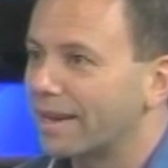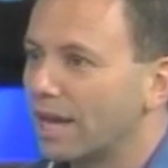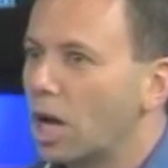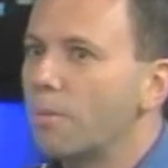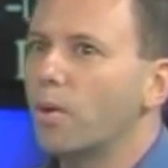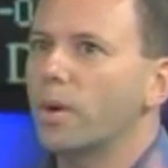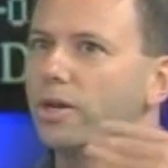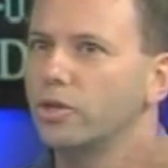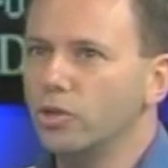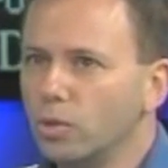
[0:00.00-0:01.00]
But
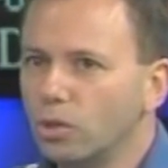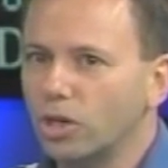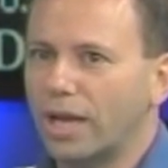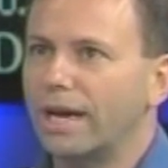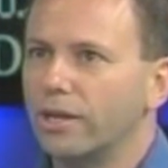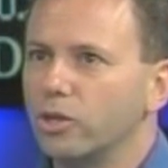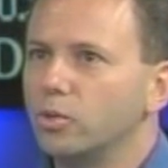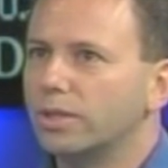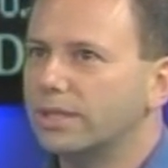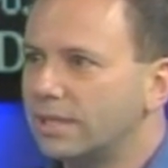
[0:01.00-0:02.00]
when you look at it, you
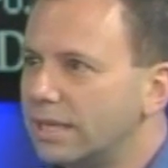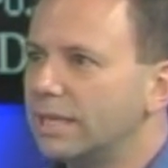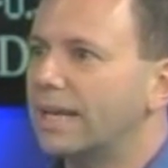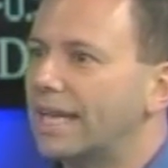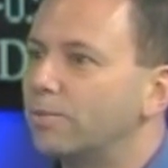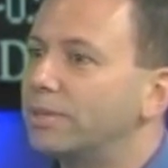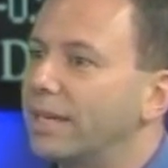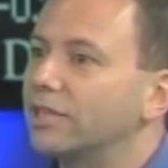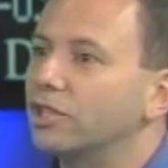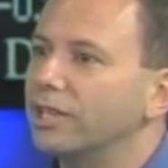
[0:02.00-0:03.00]
see it as
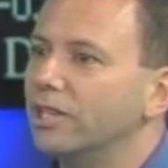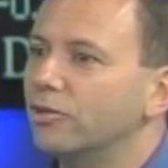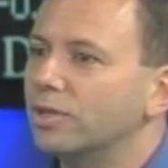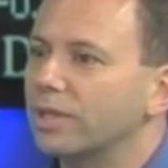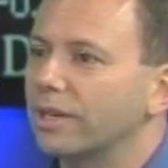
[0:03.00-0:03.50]
potentially interesting.